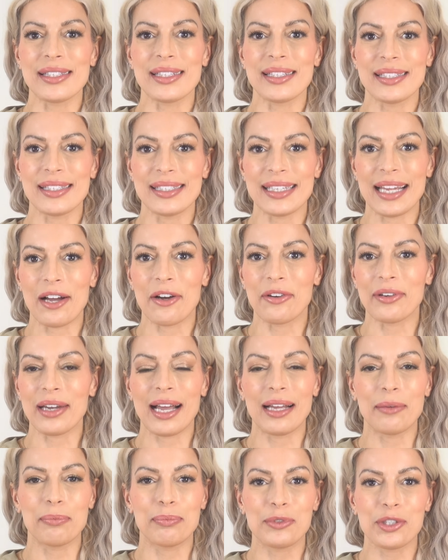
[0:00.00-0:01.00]
this down.
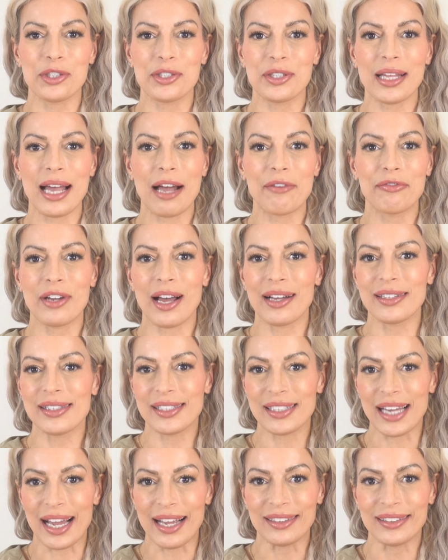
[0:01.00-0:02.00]
I just have not
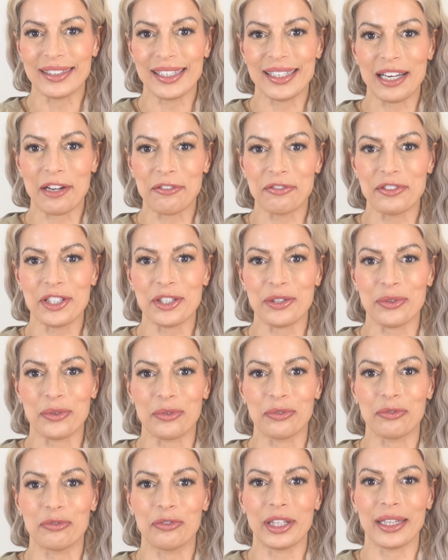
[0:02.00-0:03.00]
styled it enough to
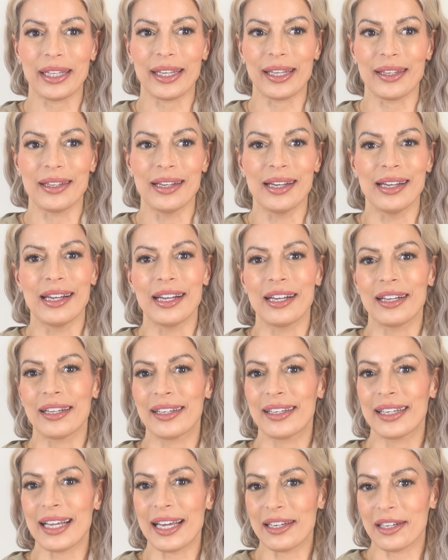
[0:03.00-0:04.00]
really
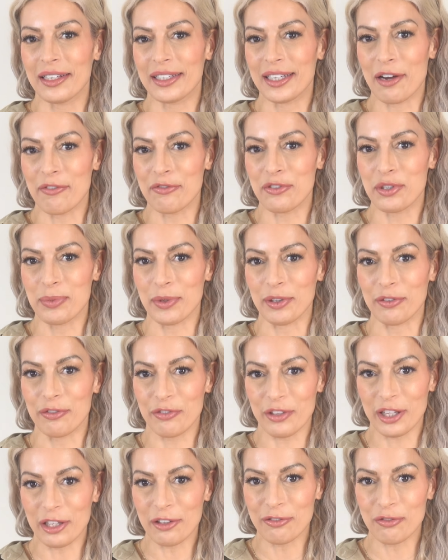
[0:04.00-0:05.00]
get a comfortable
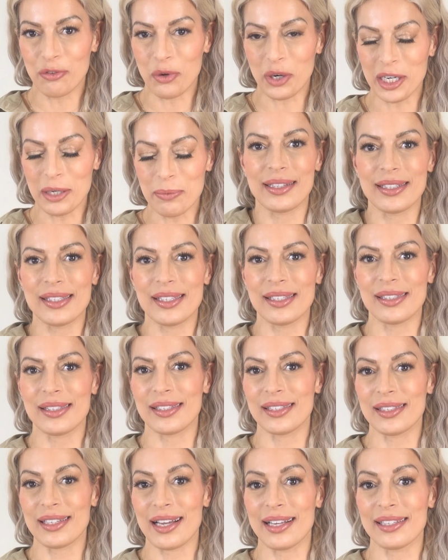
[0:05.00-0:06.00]
feel for it. This is the
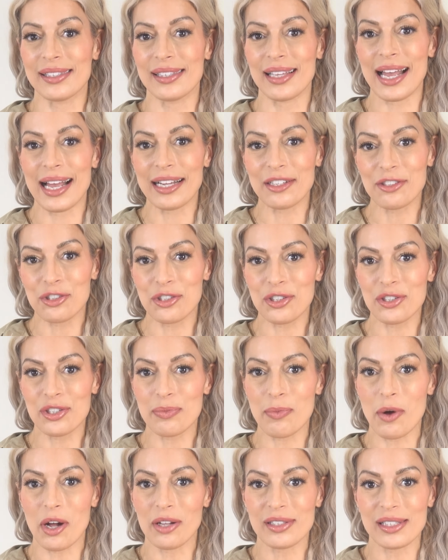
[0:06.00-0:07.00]
size extra
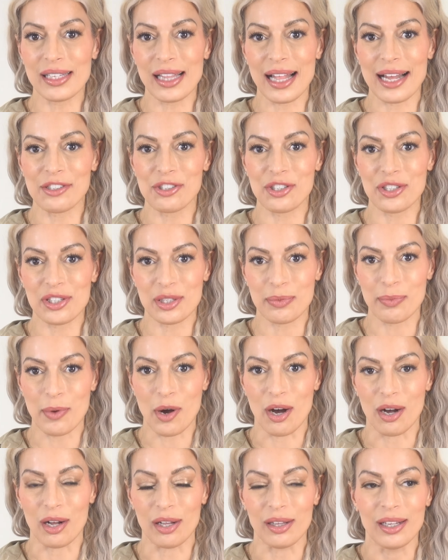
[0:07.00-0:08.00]
small /
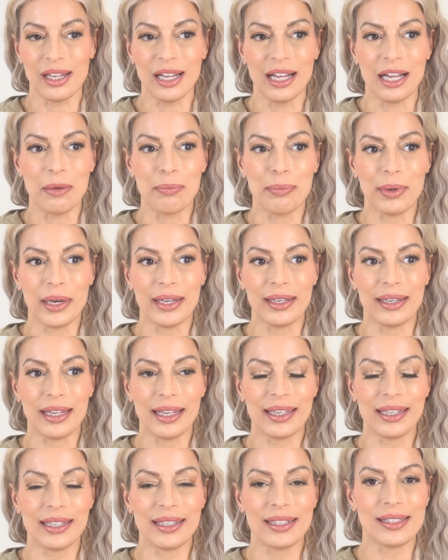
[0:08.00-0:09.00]
small, but
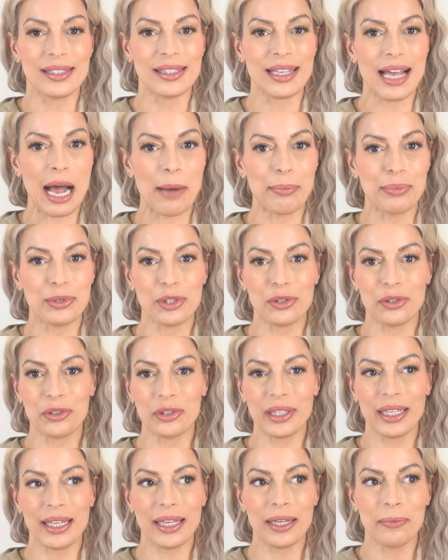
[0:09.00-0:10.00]
it is
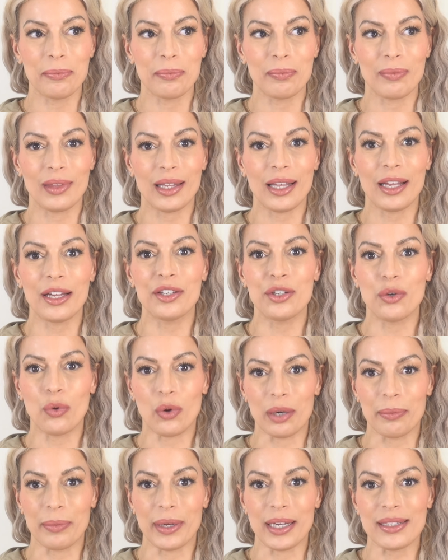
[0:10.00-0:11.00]
absolutely
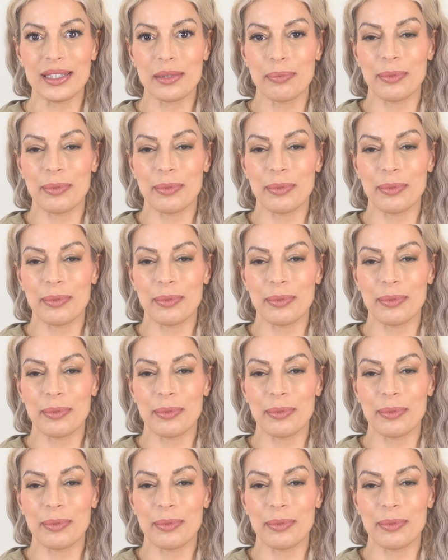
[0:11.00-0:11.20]
enormous,